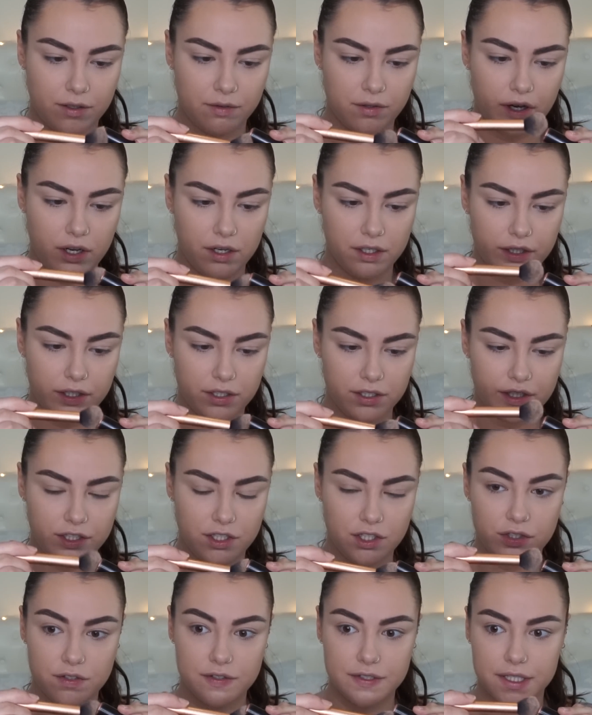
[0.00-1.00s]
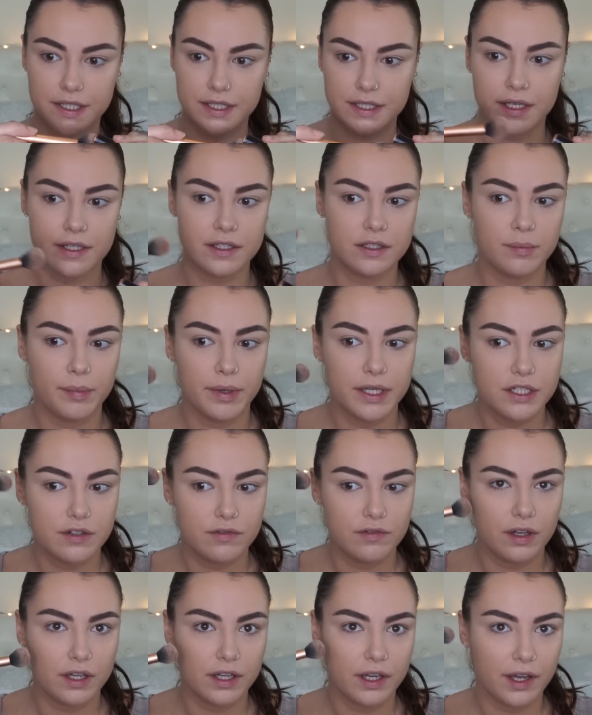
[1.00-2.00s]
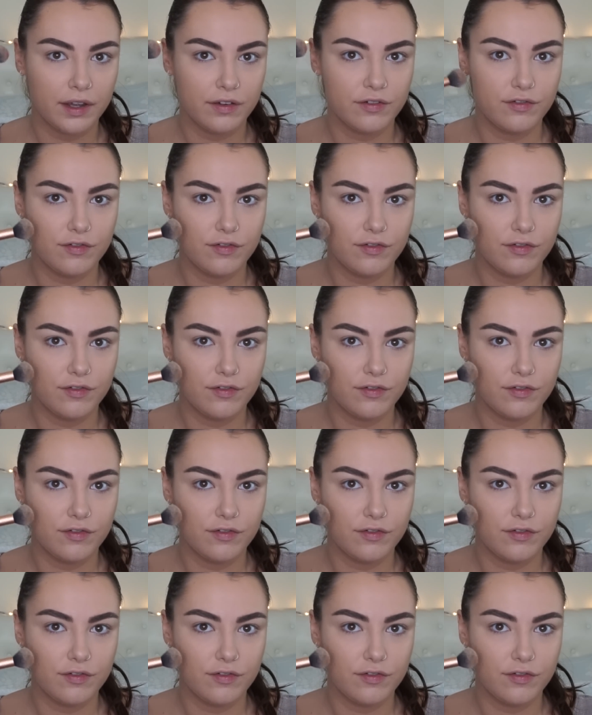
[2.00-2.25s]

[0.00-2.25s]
I'm kind of going to use this as a bit of like a